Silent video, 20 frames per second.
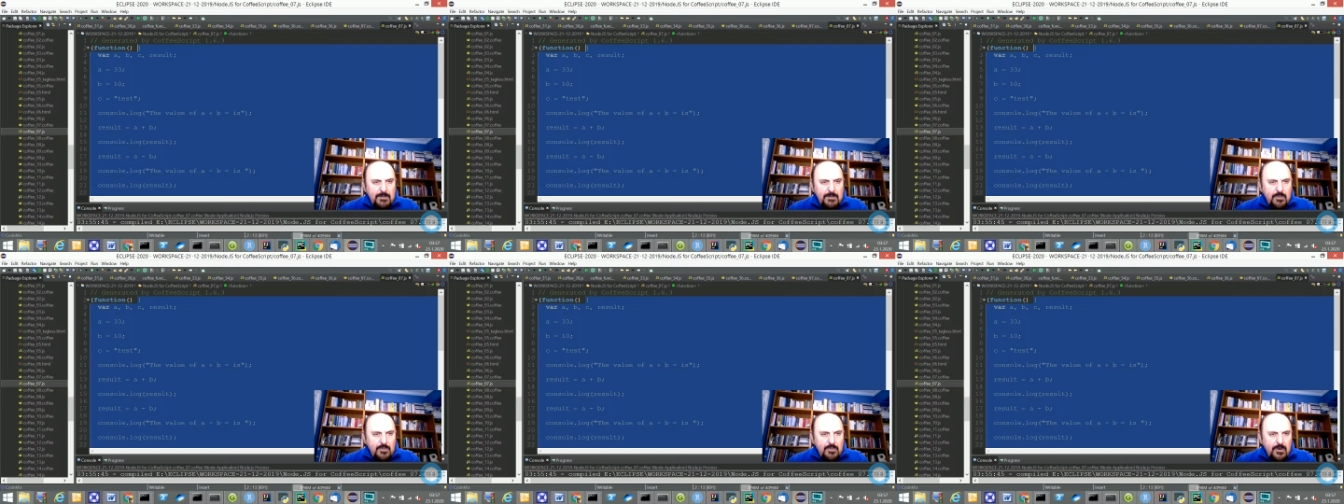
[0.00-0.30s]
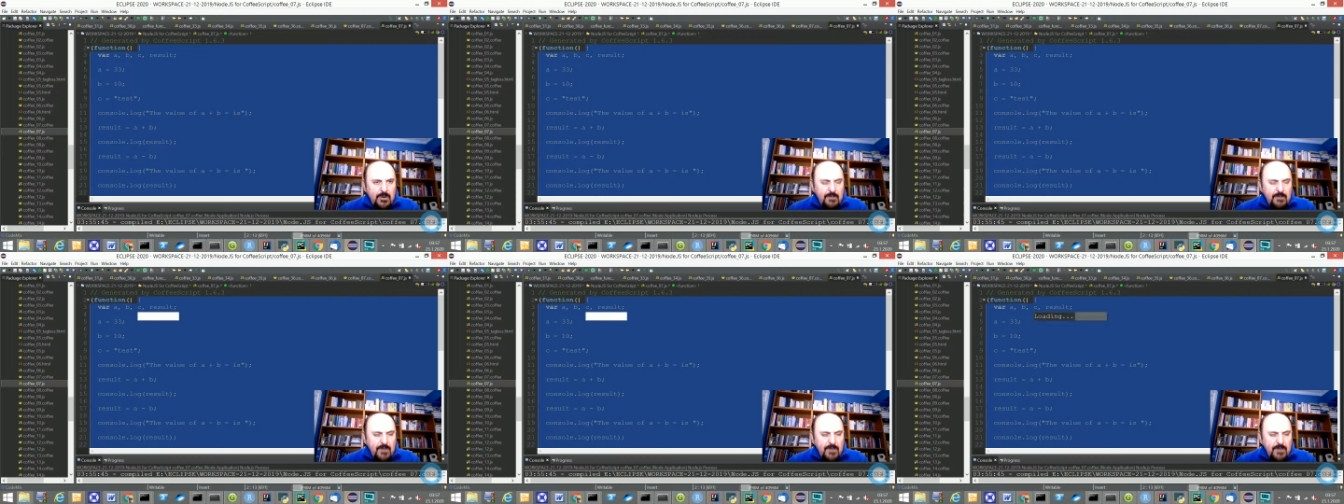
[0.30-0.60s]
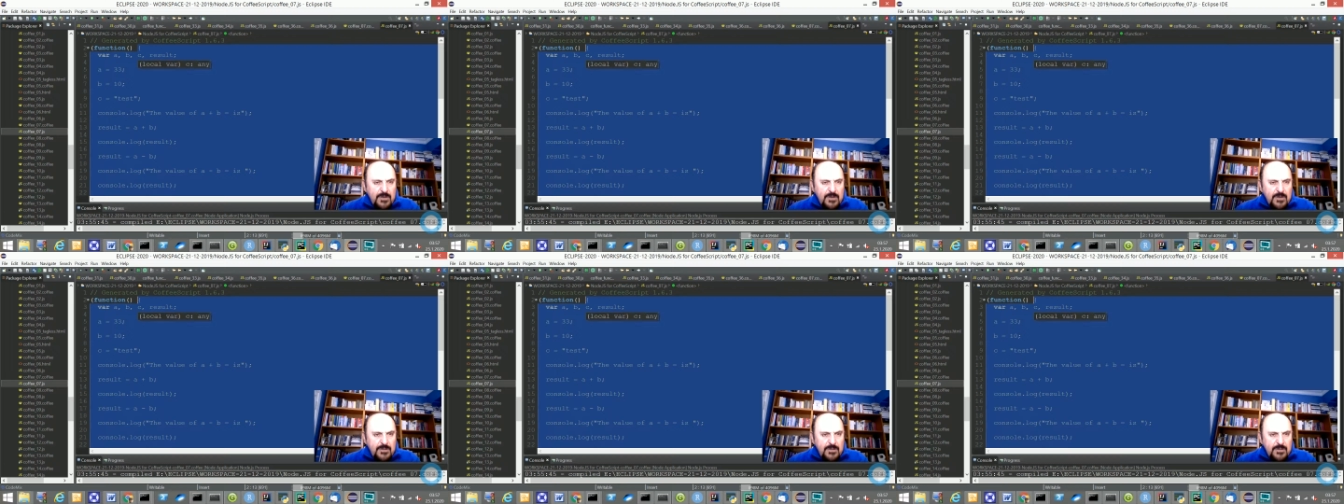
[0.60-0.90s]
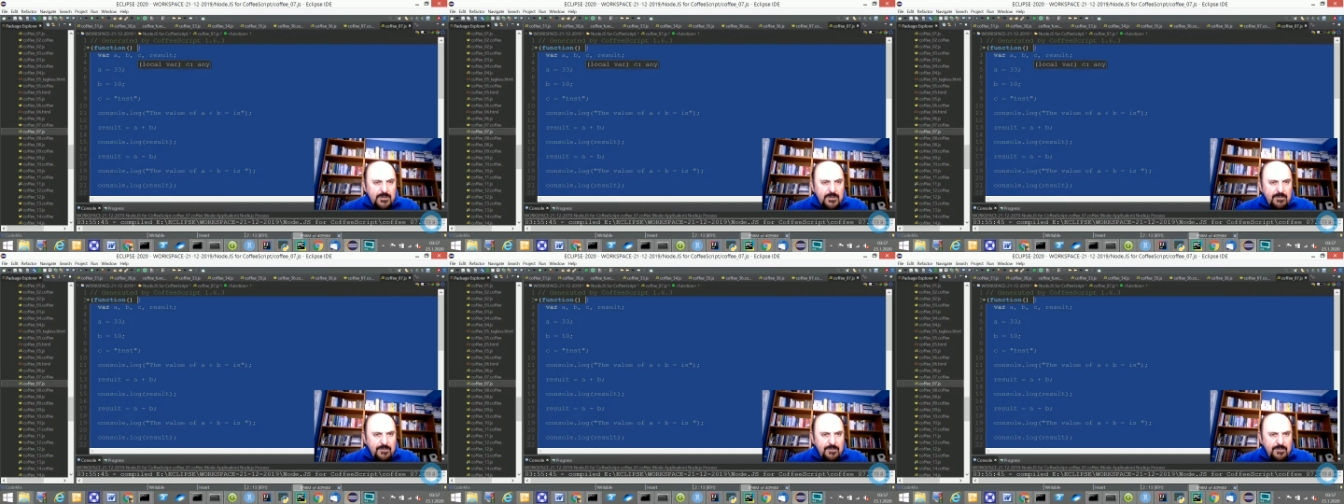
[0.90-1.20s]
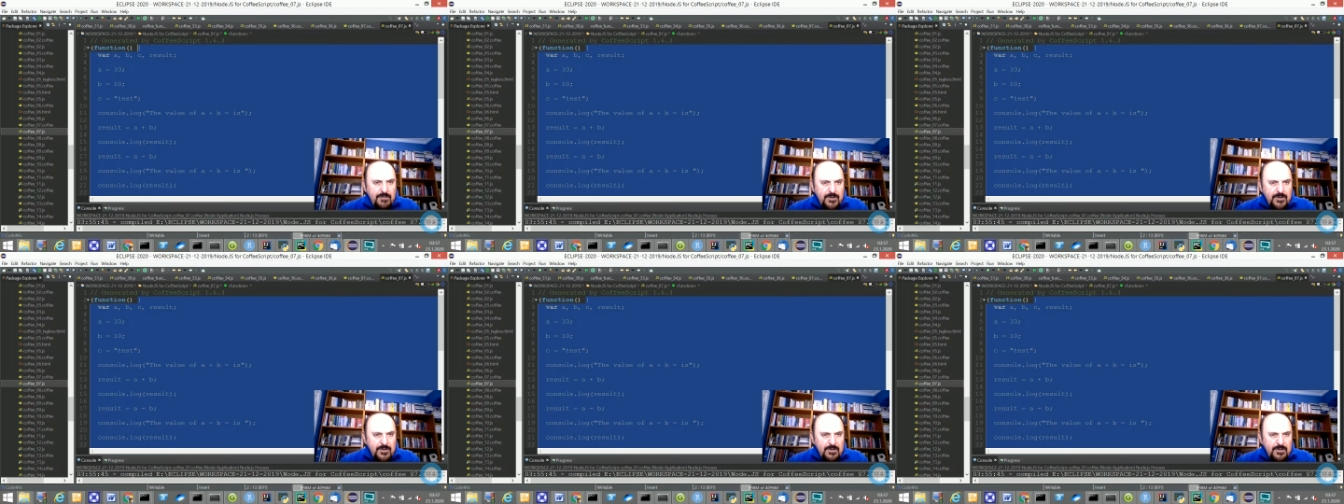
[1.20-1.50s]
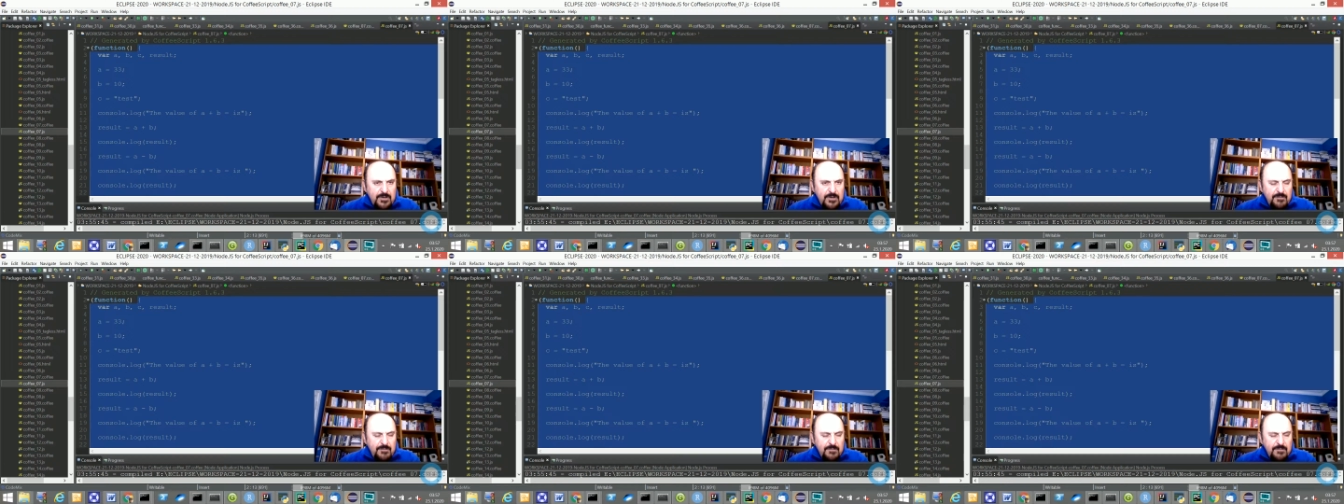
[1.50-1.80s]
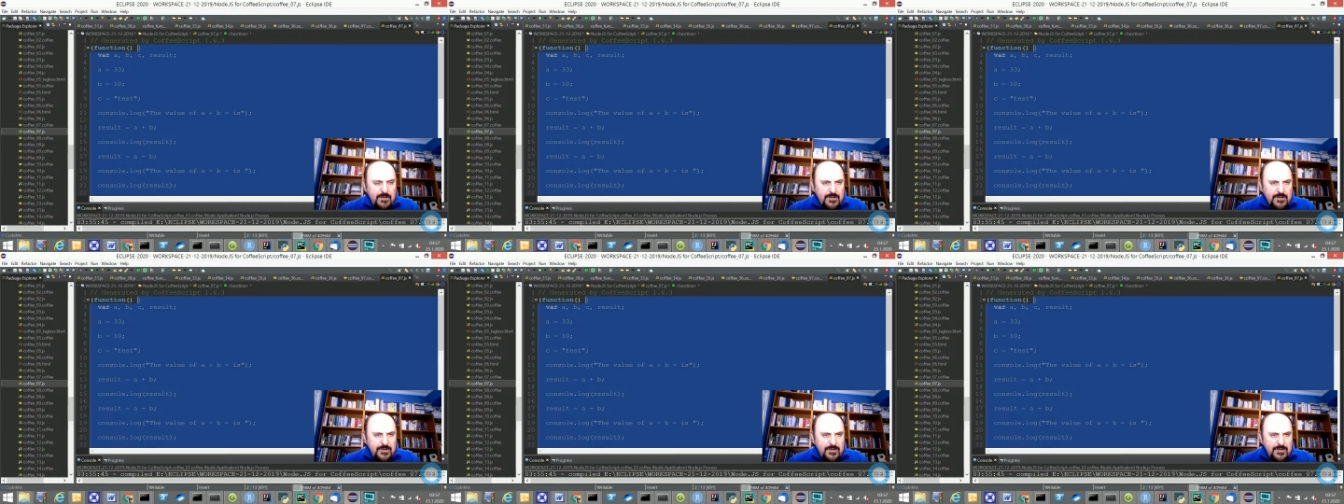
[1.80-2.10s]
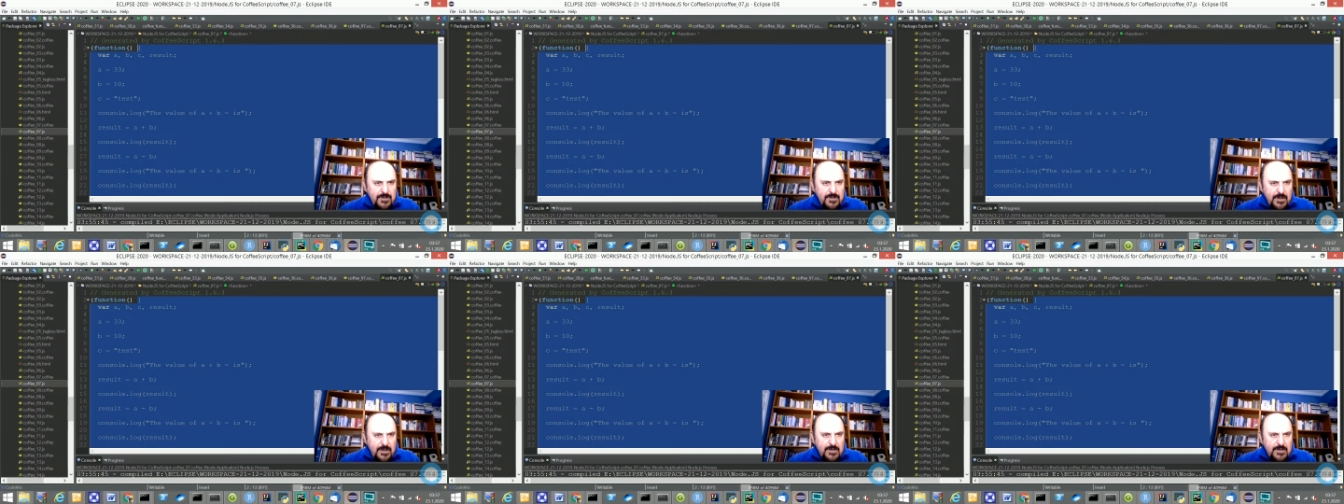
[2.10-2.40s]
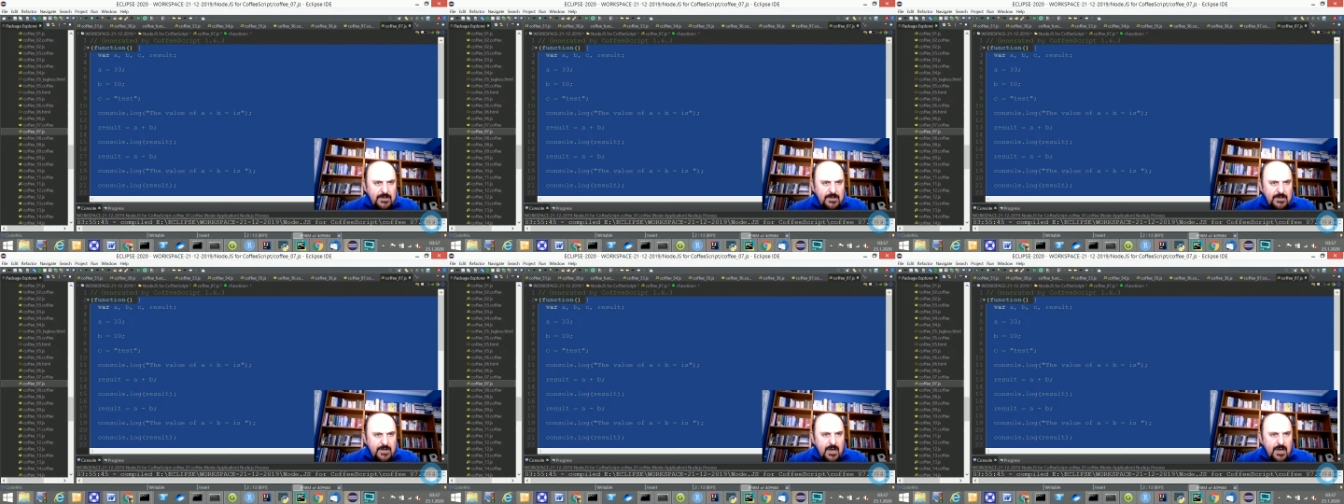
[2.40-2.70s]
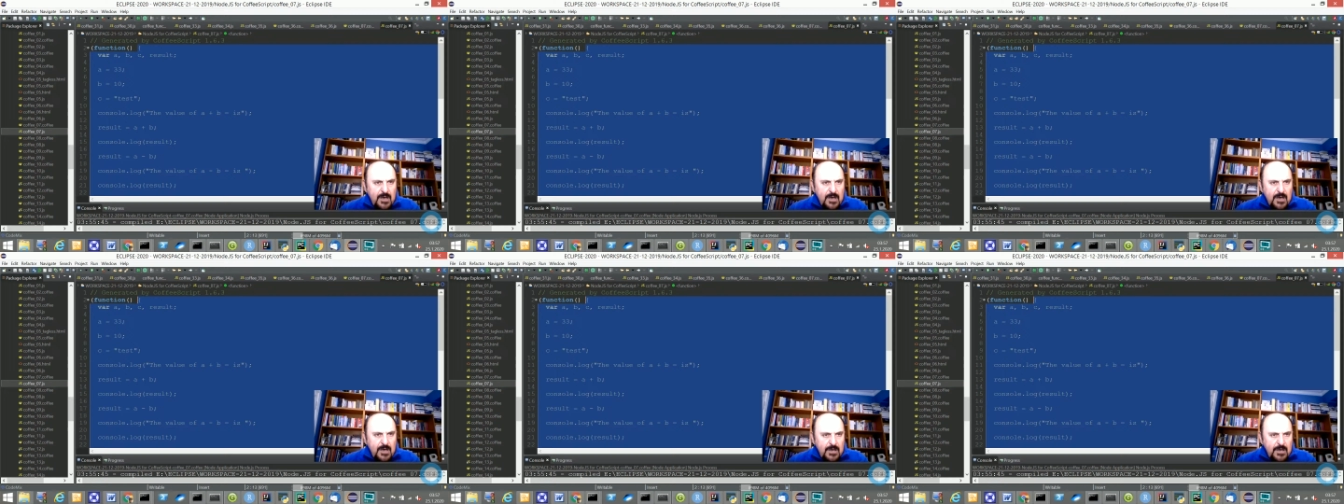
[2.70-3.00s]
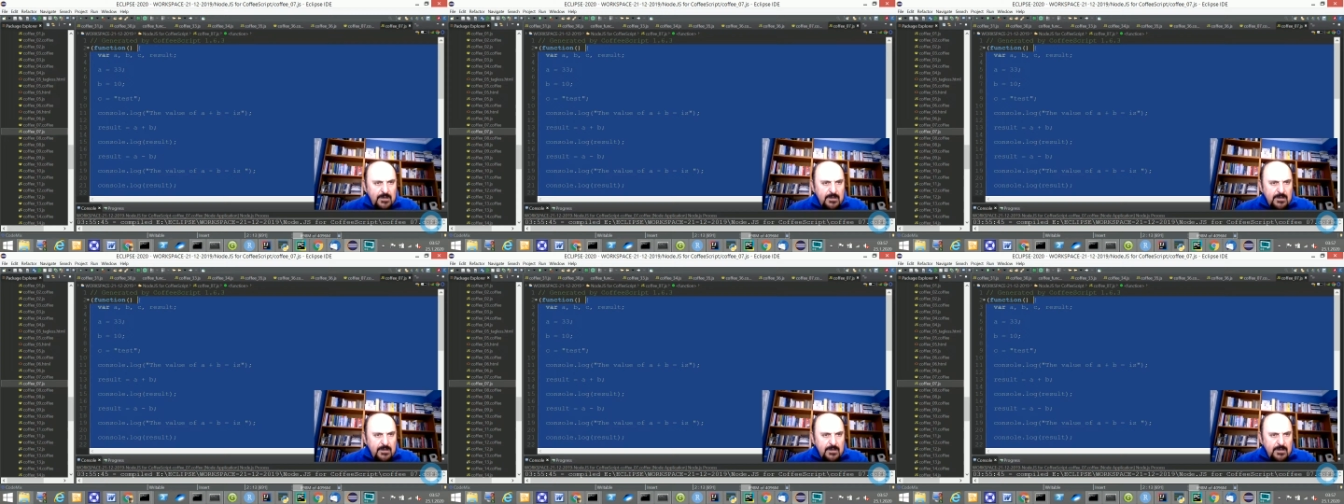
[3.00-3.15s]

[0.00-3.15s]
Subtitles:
function definition finishes here, and